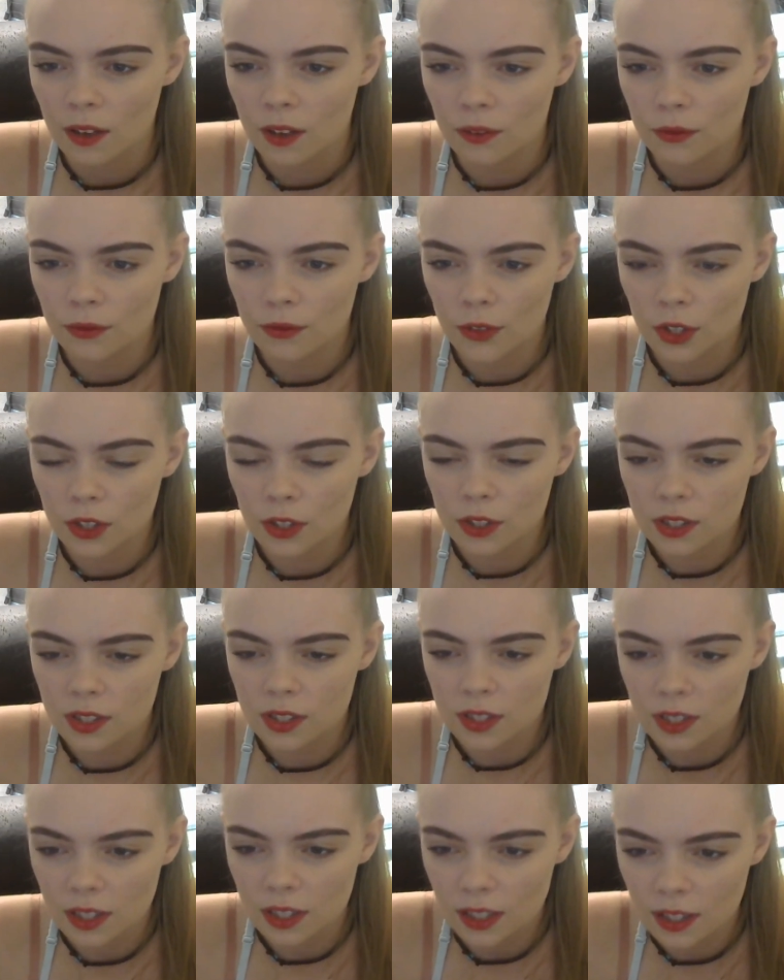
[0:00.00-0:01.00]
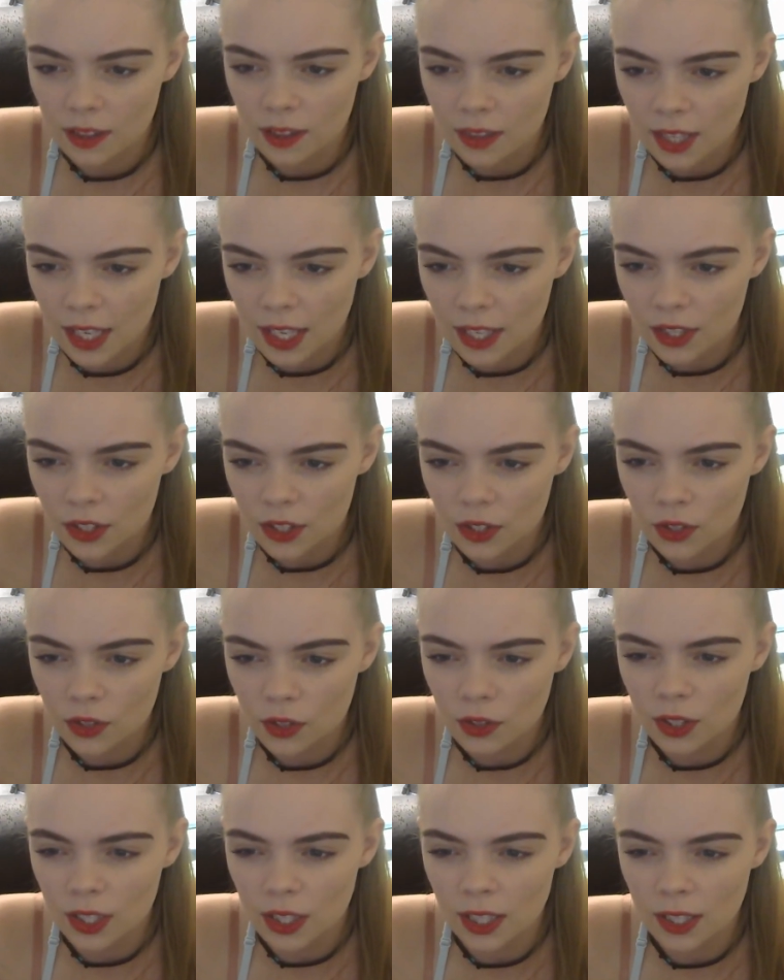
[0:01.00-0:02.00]
First, thank you
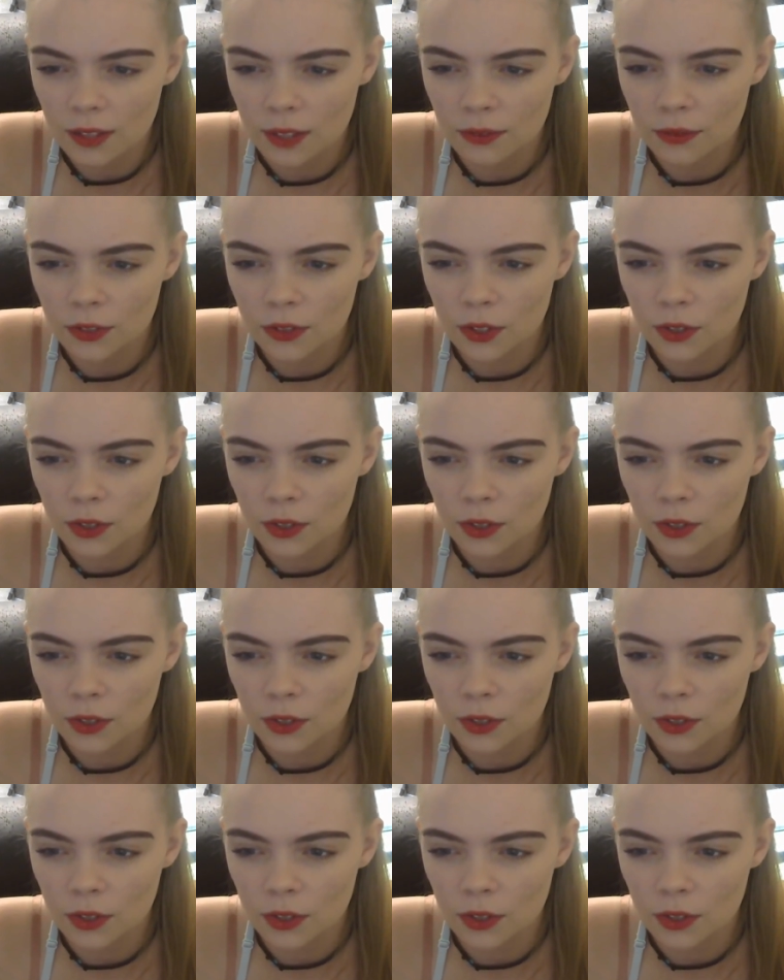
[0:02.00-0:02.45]
if you